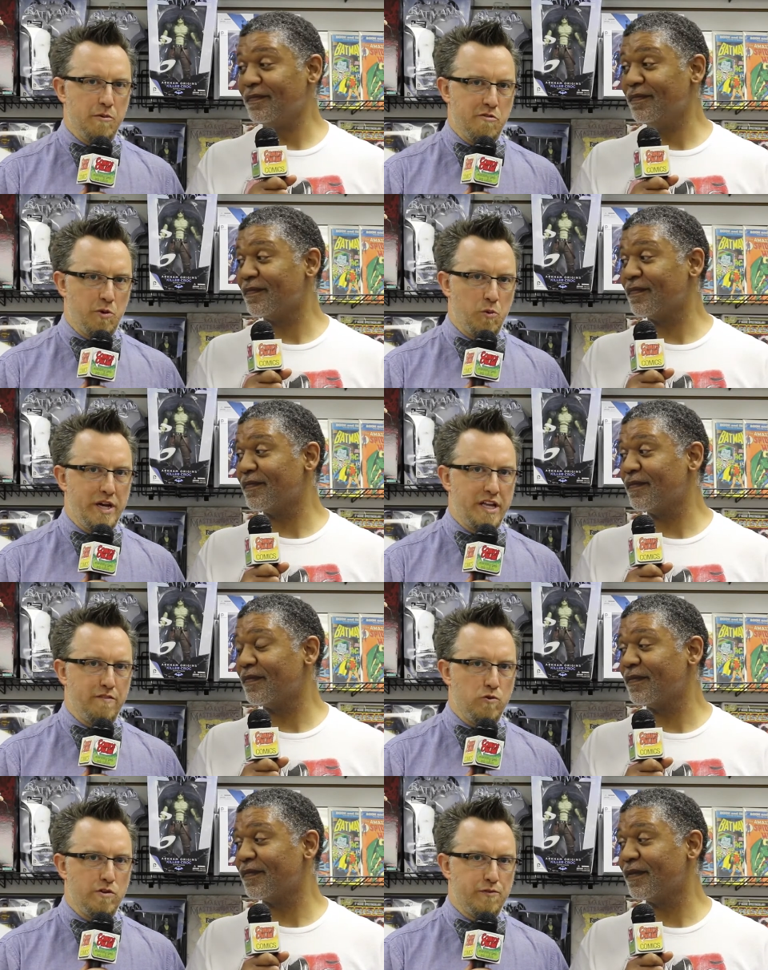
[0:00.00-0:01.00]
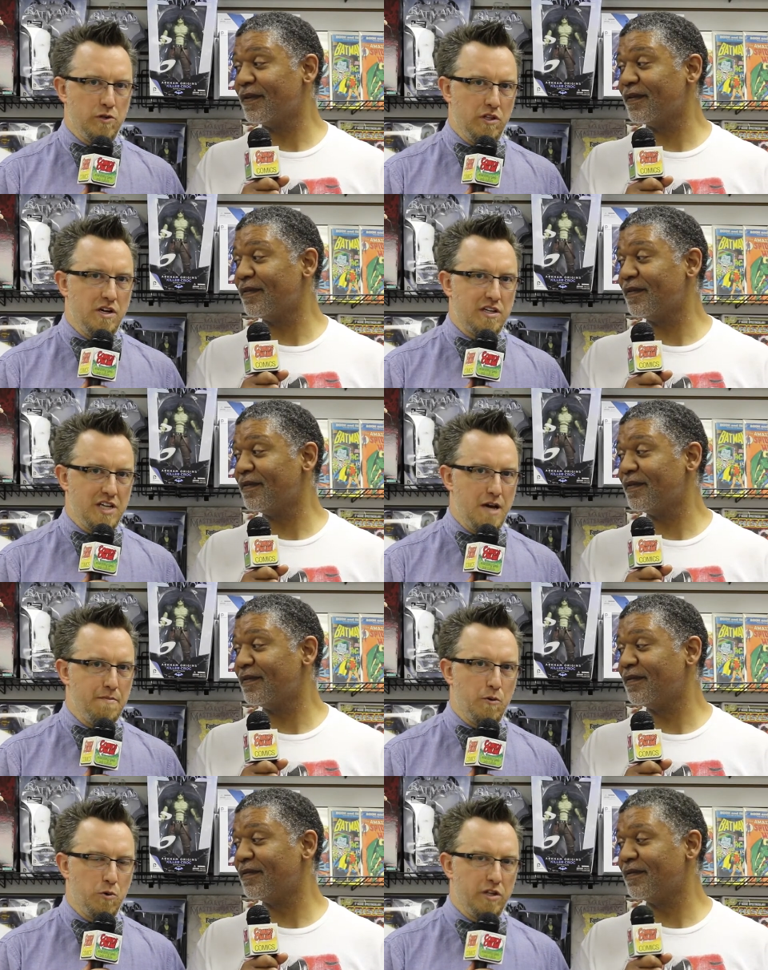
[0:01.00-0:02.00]
Speaker 1: that we've been waiting for a long
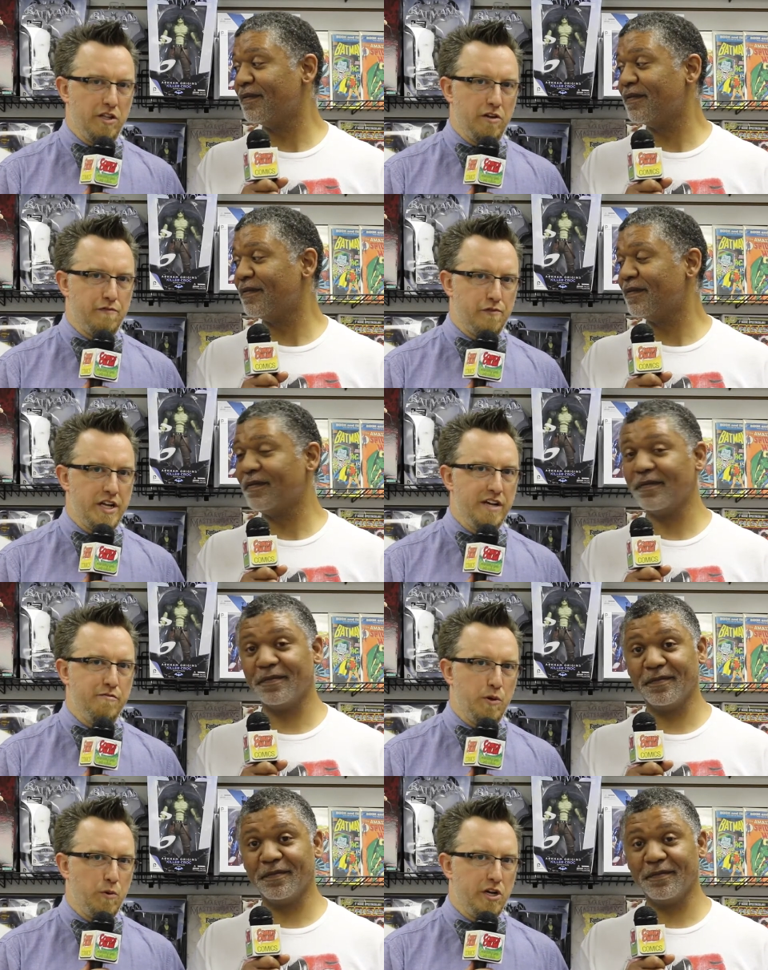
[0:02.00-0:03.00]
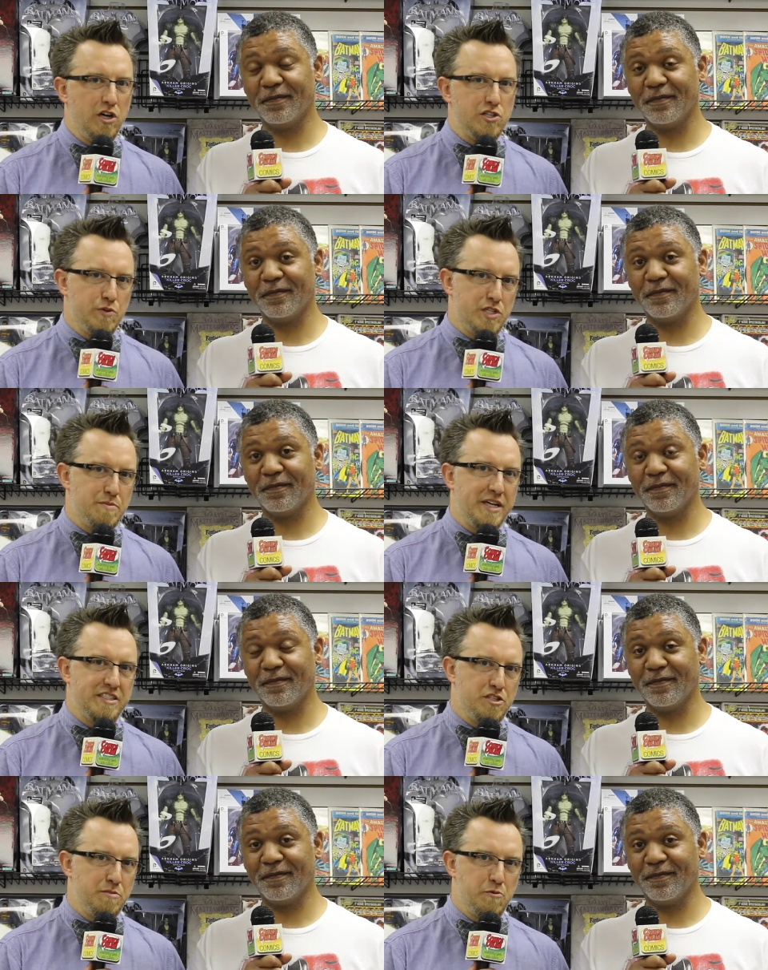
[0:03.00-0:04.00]
time, but we're a little afraid of, but we also
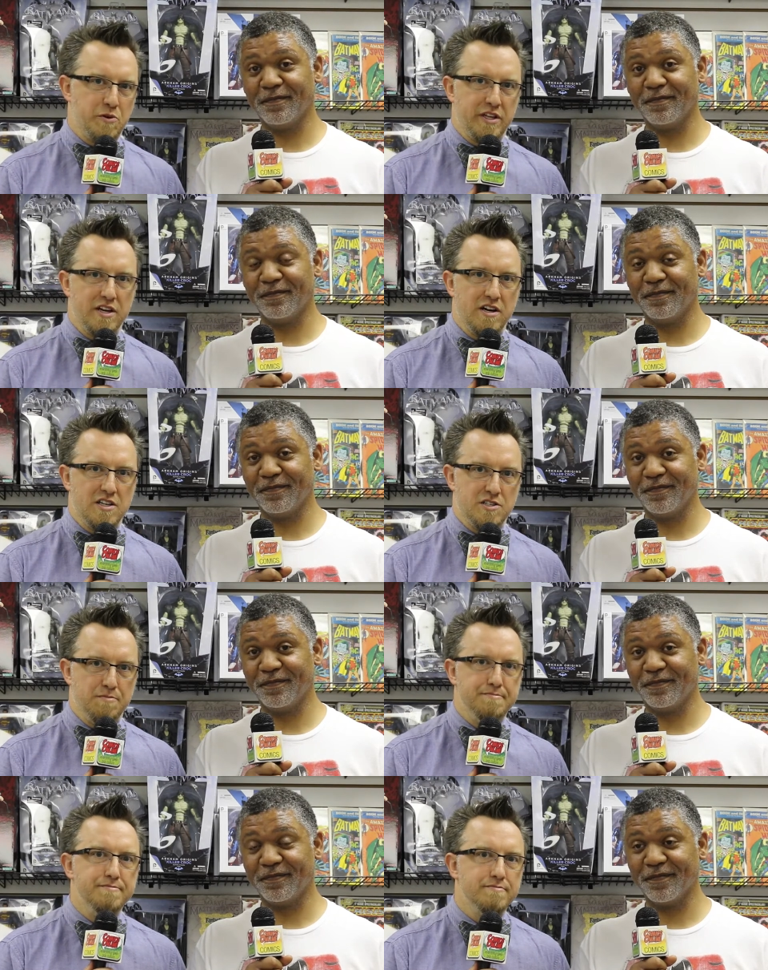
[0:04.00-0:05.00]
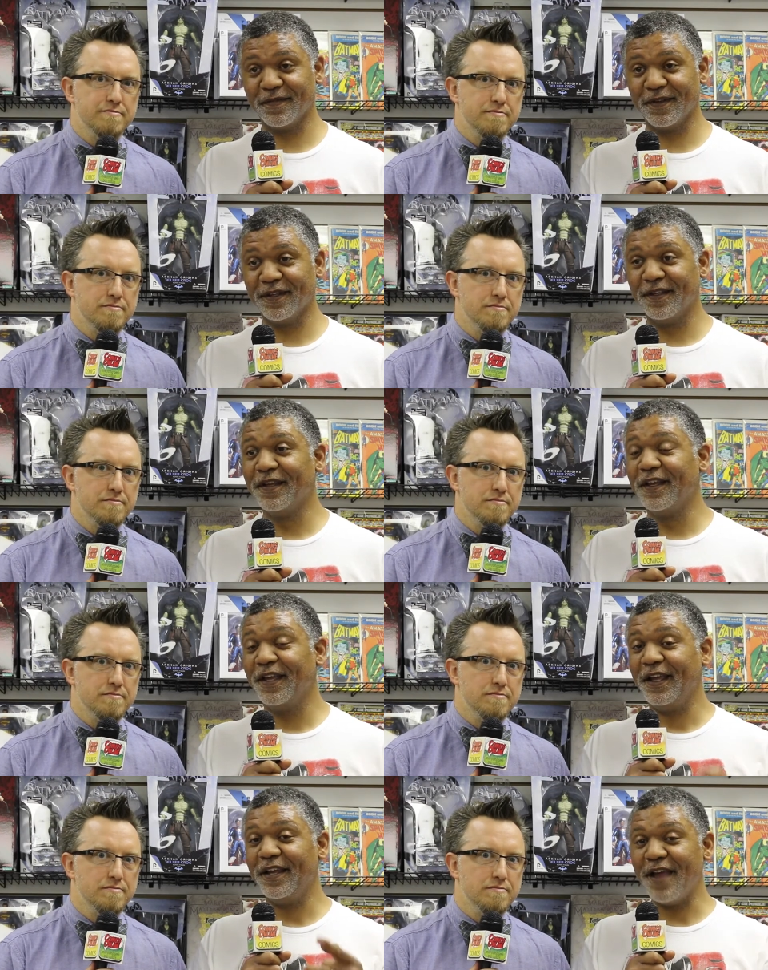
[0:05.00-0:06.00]
expect it to be really awesome.
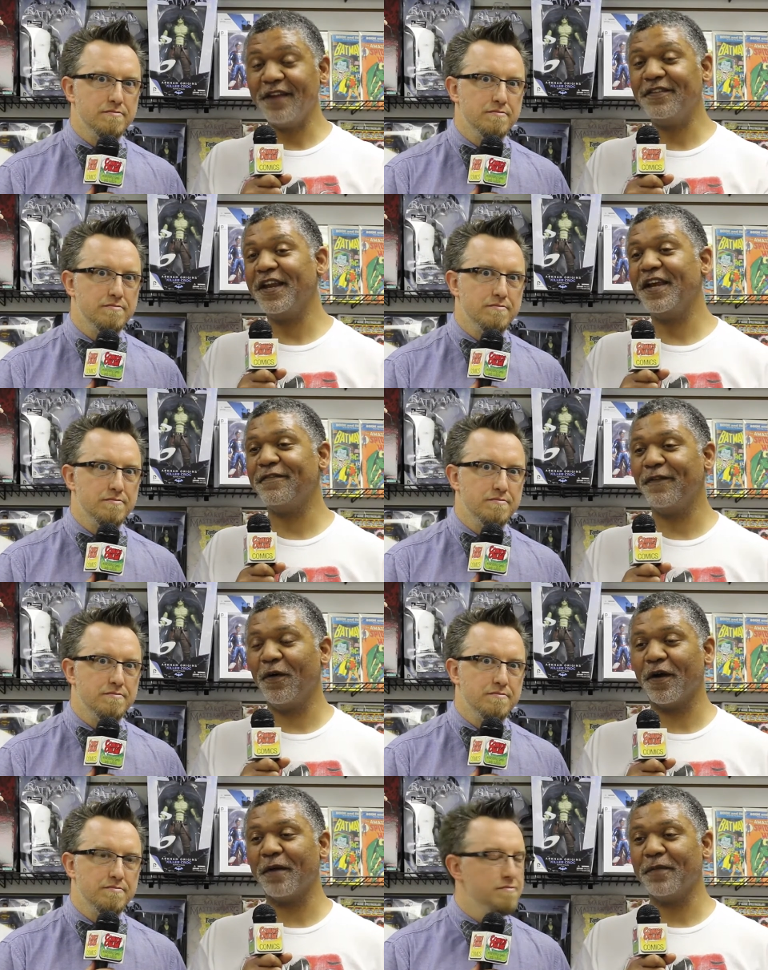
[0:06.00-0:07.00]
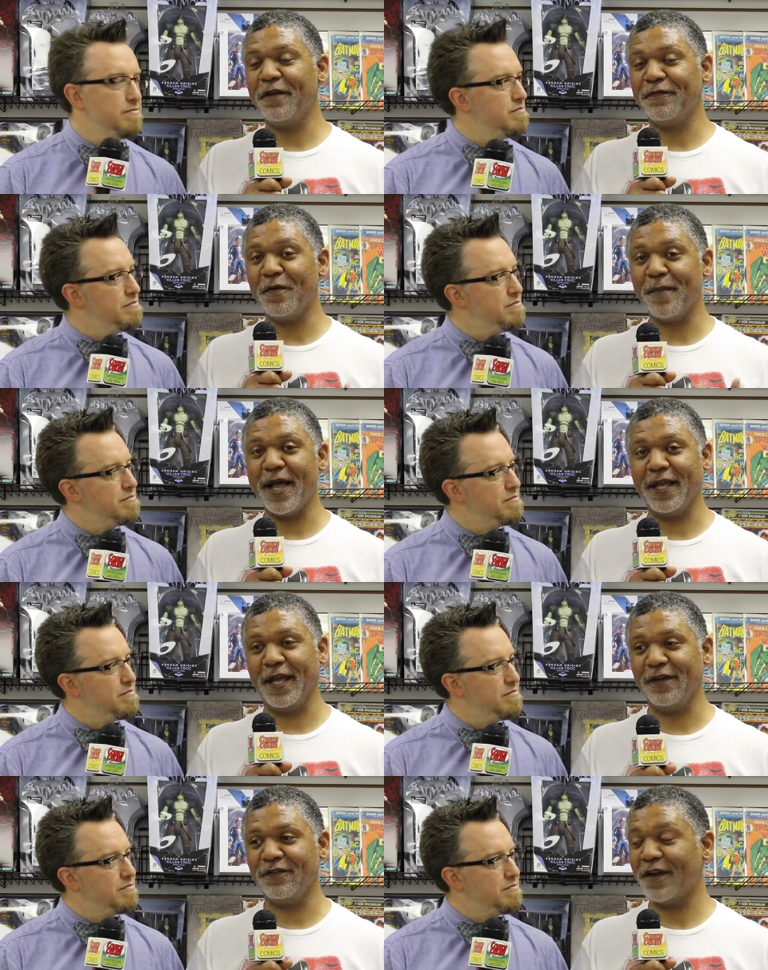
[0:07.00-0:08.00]
Speaker 2: In 1984, if you're my
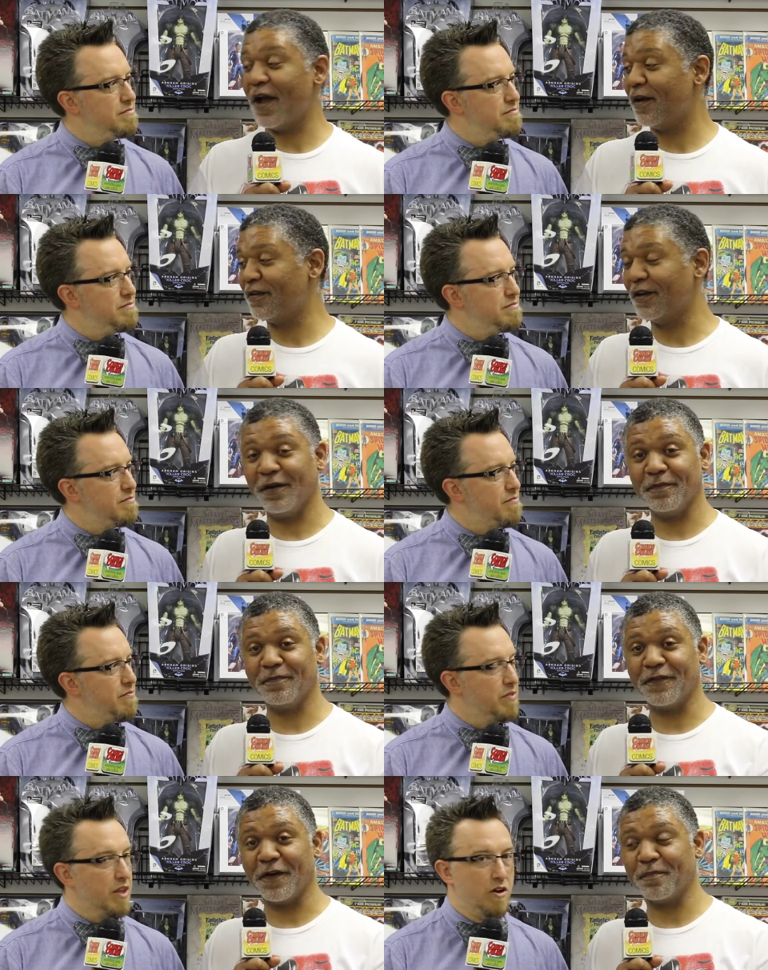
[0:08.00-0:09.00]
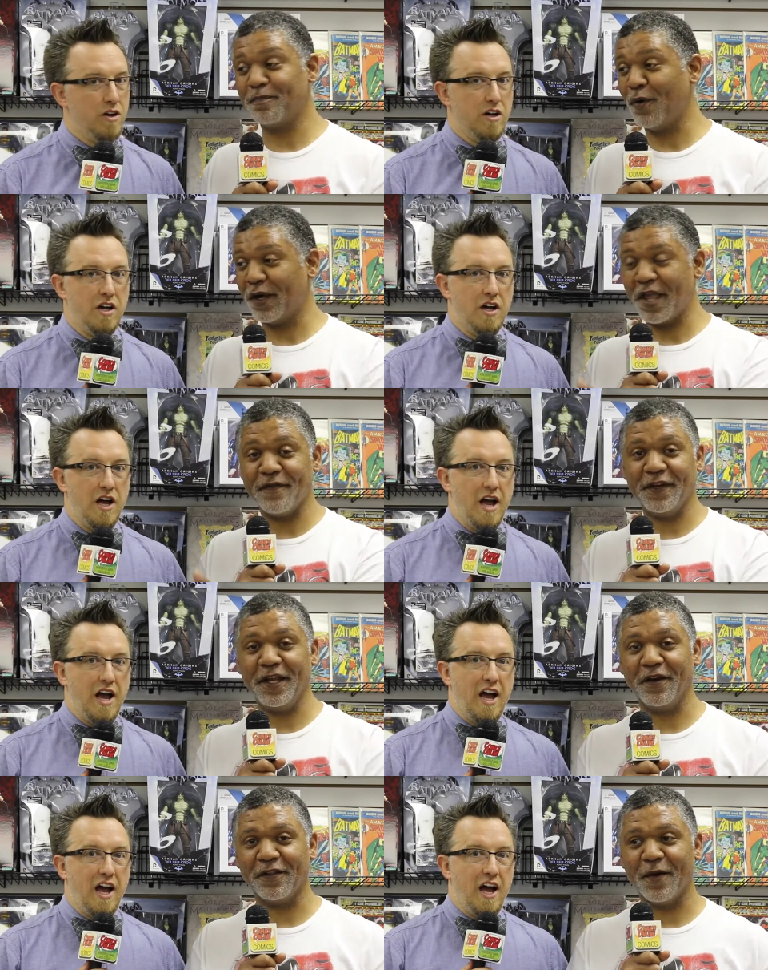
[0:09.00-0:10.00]
age, you know, for poor Kevin
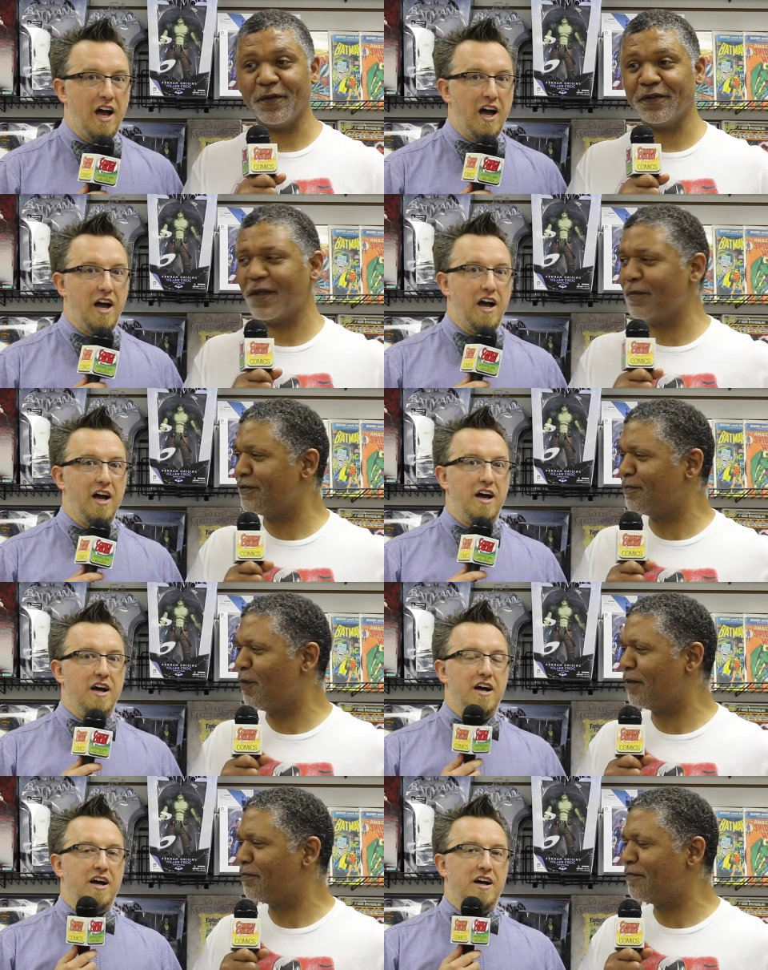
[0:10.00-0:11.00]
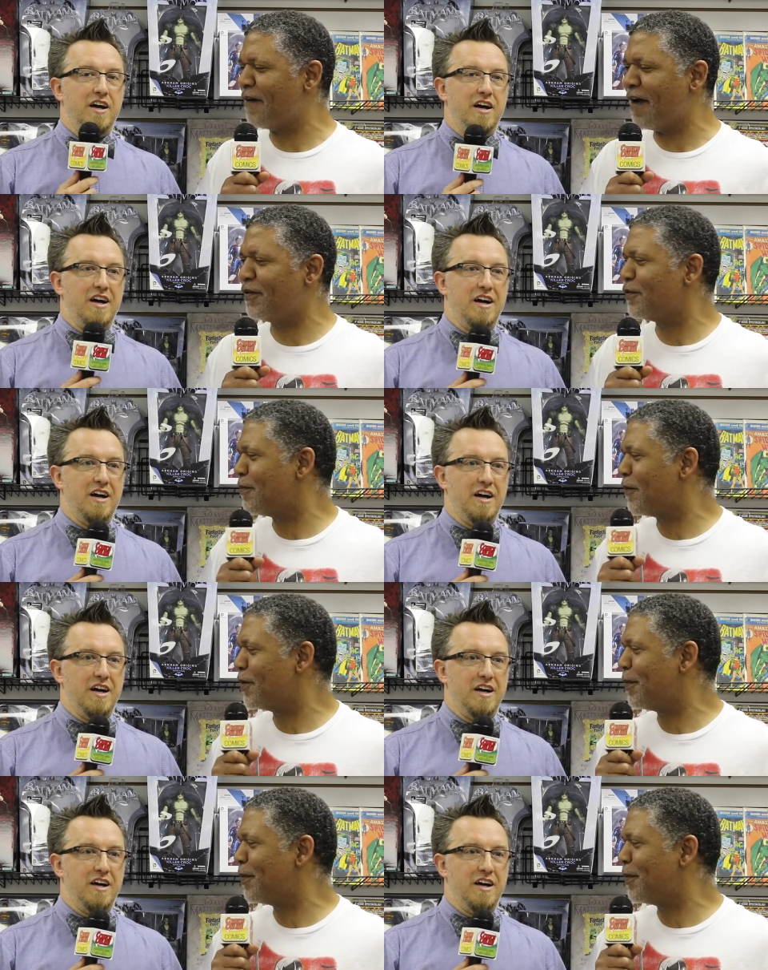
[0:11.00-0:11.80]
here, that was what, 5 years before you